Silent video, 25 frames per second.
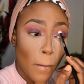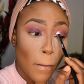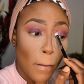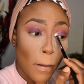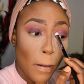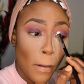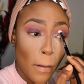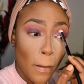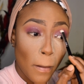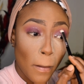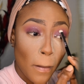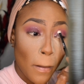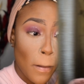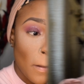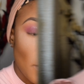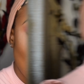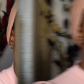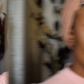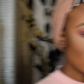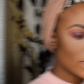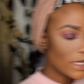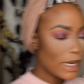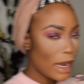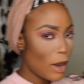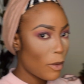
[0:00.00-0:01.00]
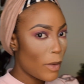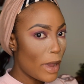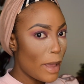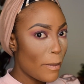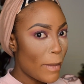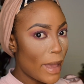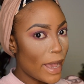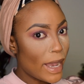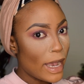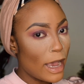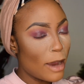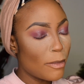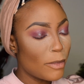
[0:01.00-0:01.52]
So I wasn't aware
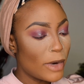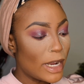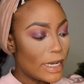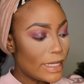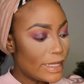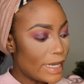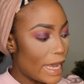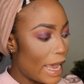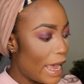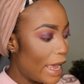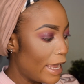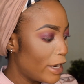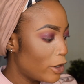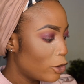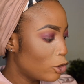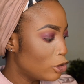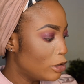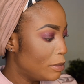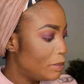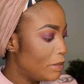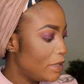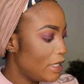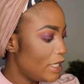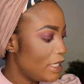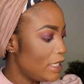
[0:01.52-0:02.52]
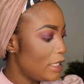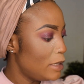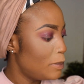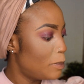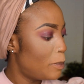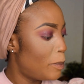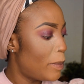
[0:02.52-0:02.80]
my camera died on me,